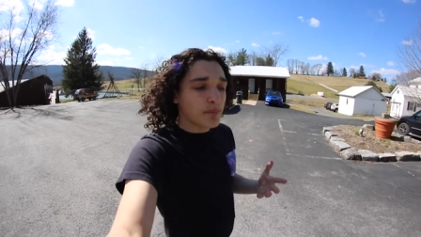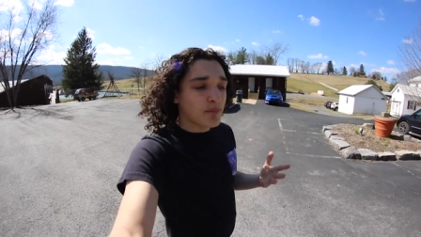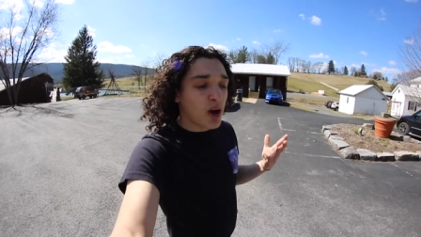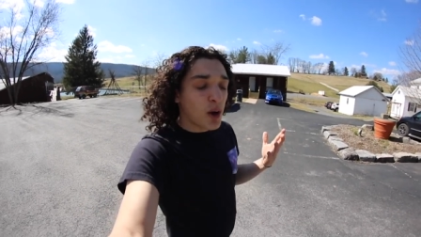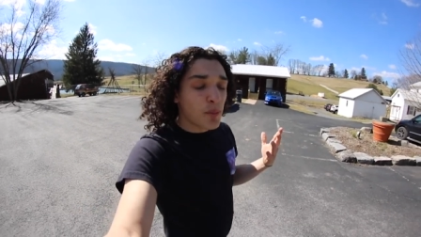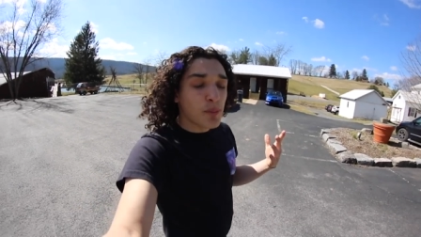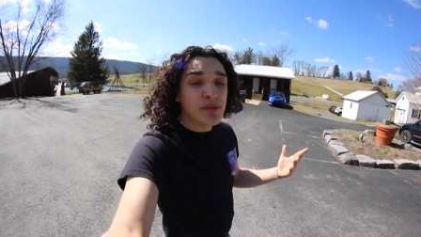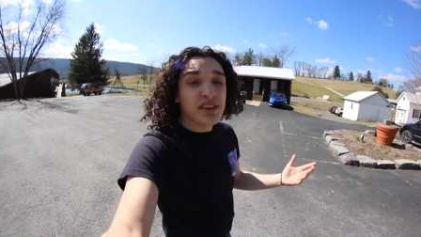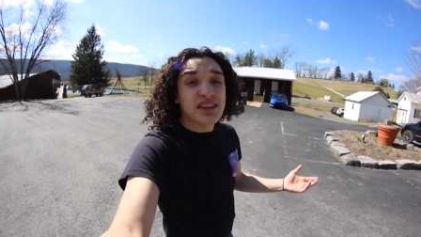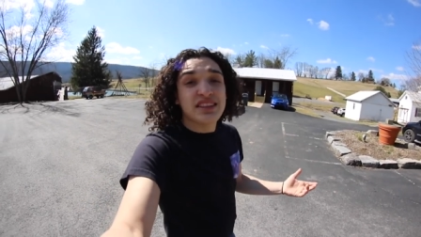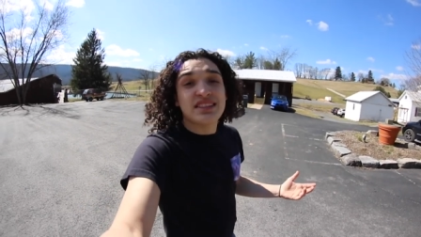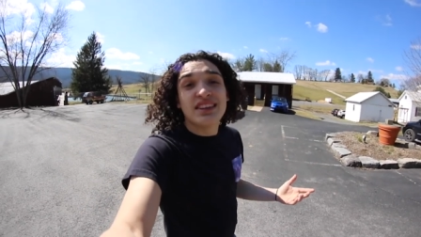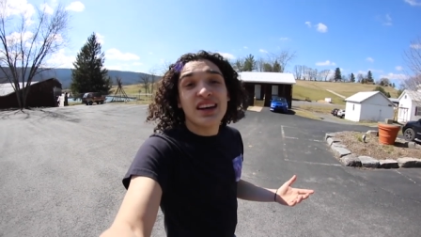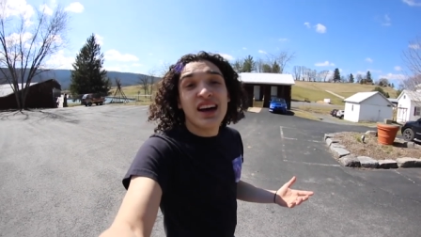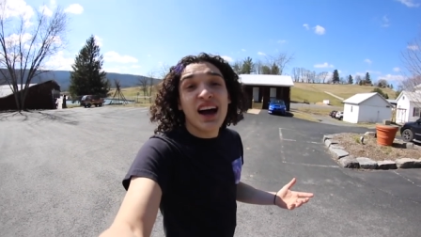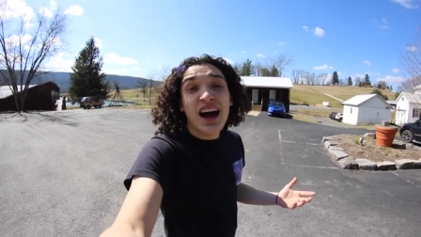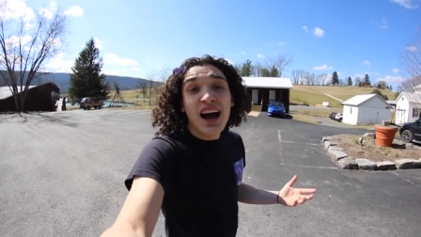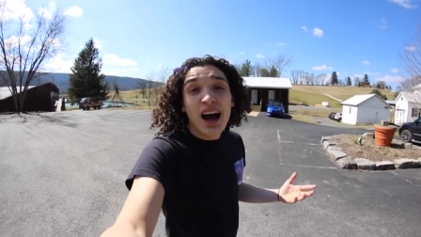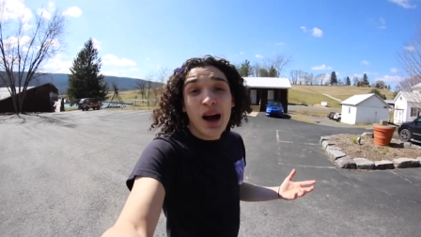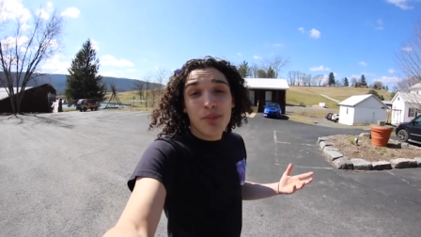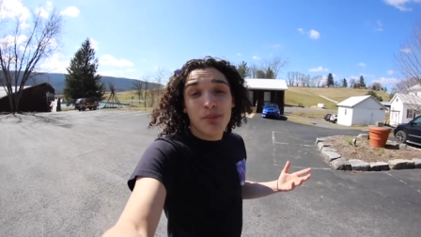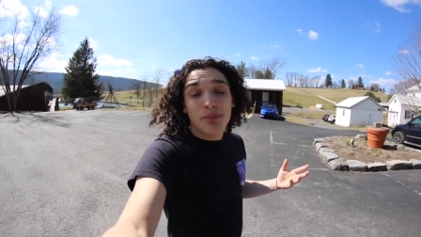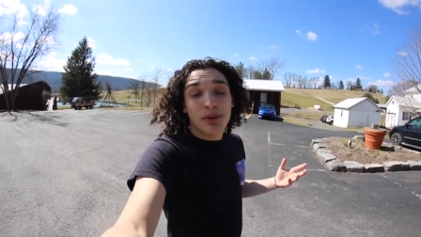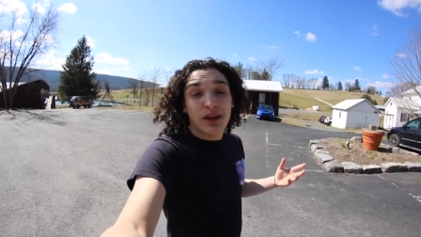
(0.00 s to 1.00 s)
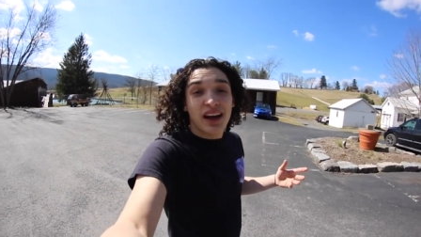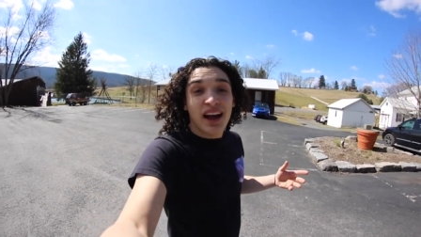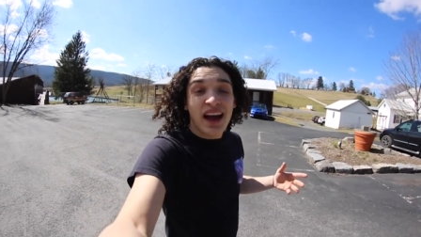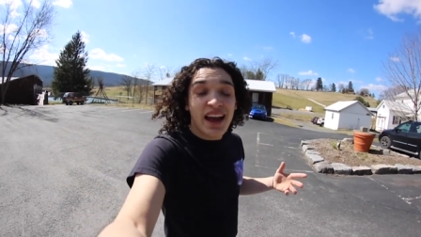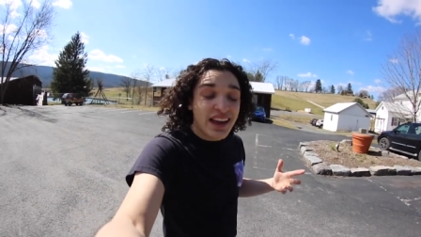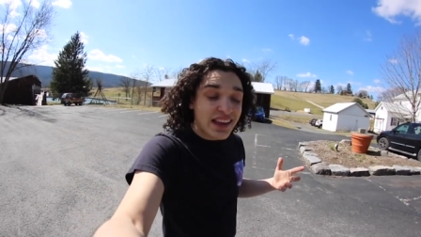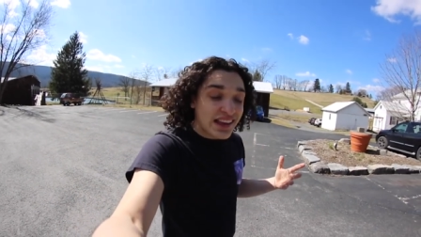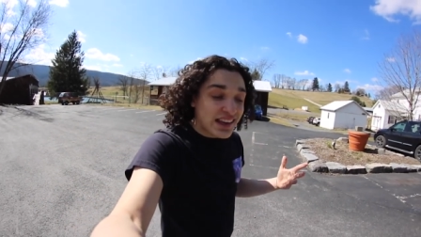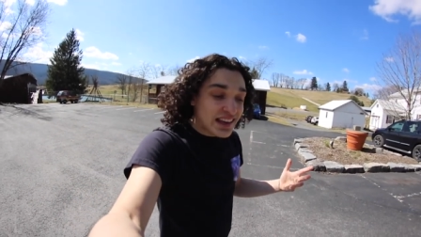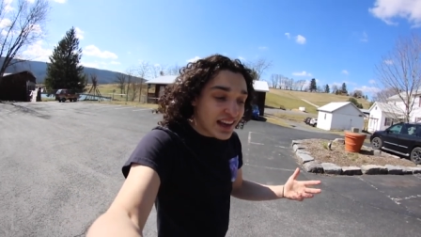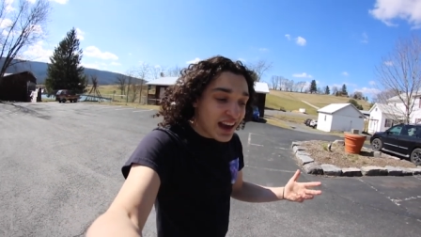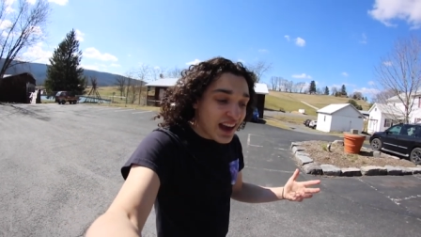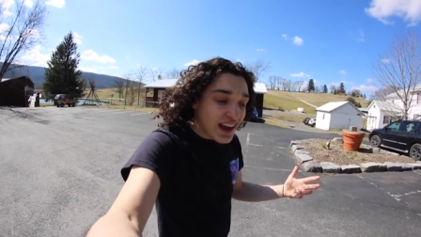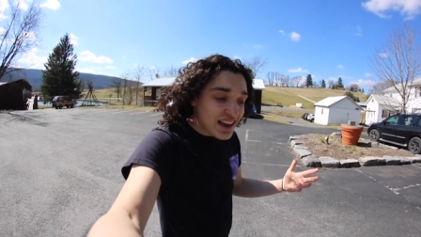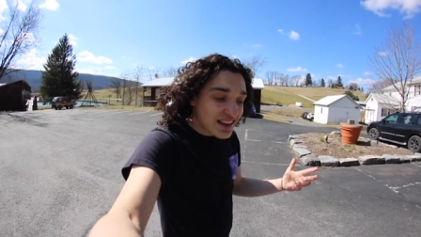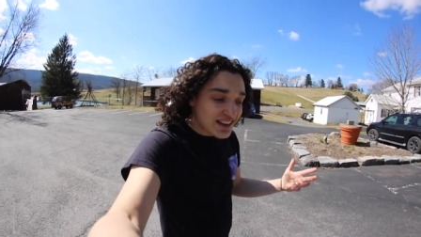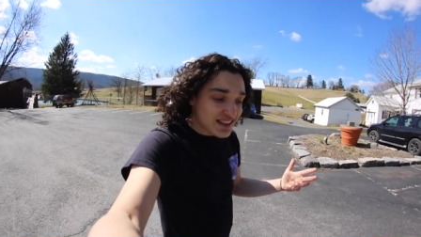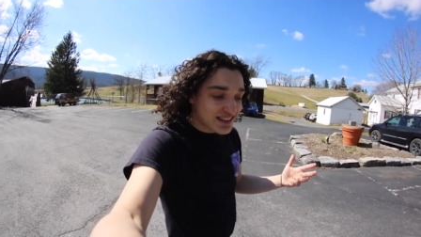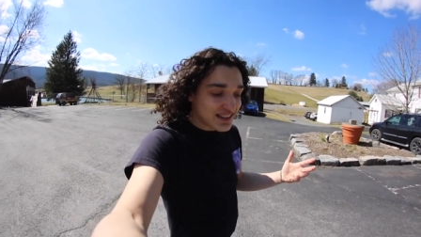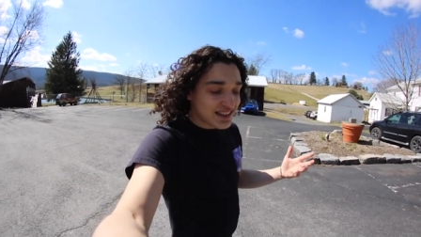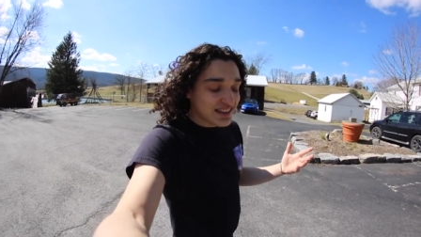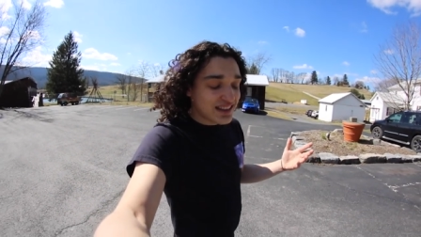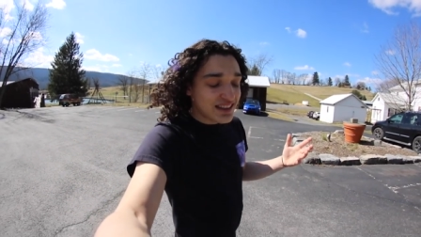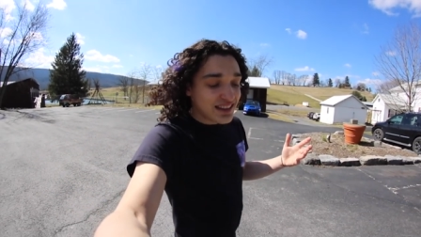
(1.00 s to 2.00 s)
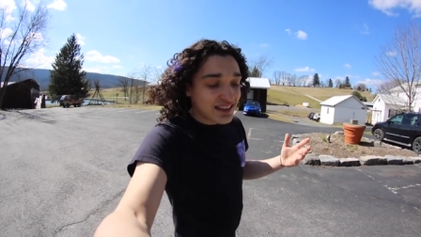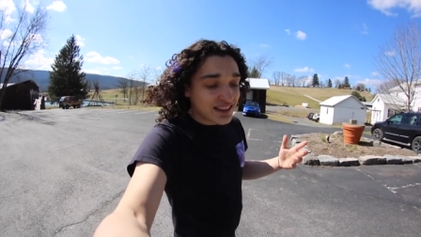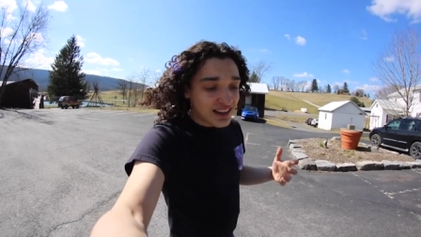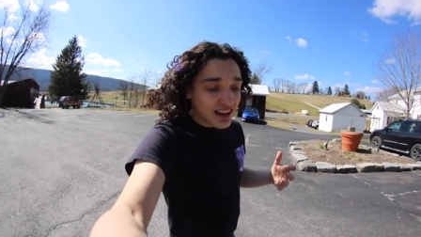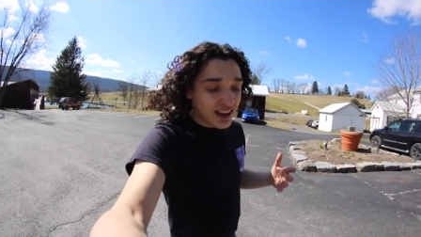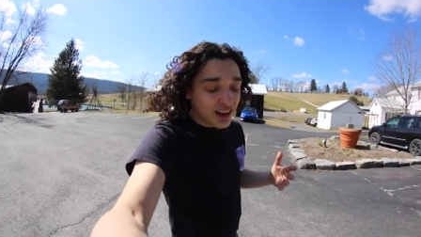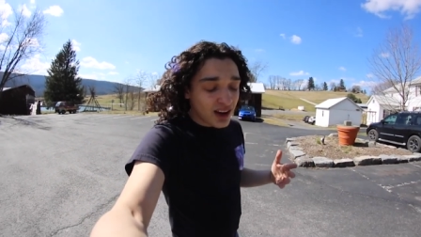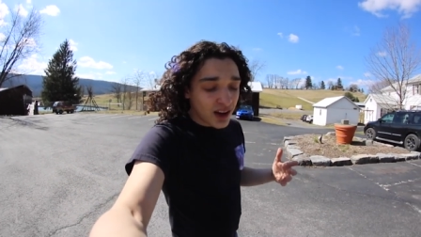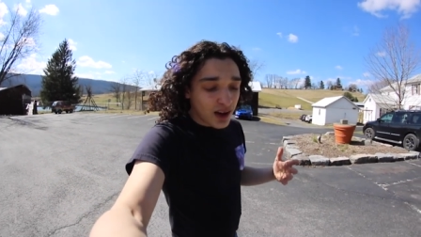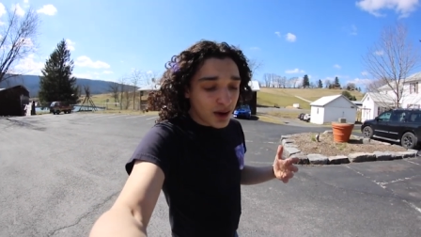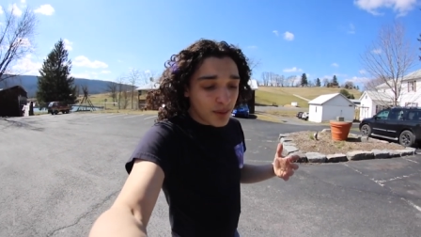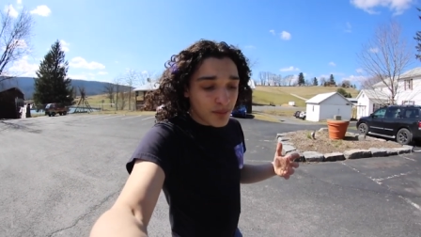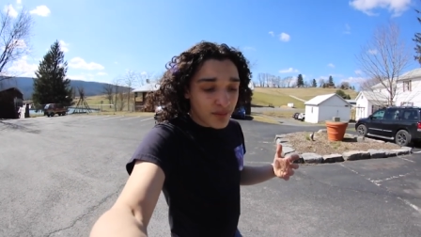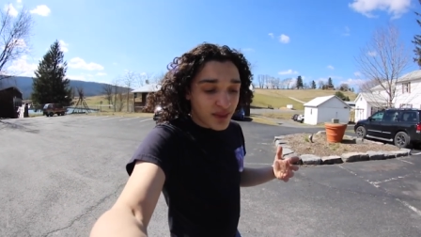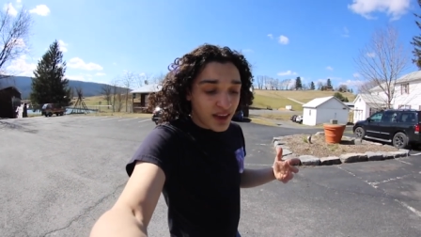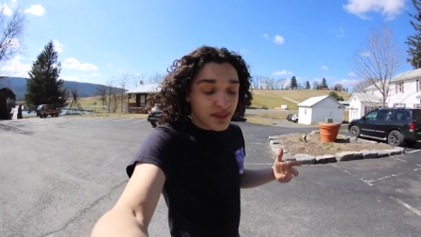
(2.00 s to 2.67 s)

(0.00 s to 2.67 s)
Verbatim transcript: up at the top, I guess um,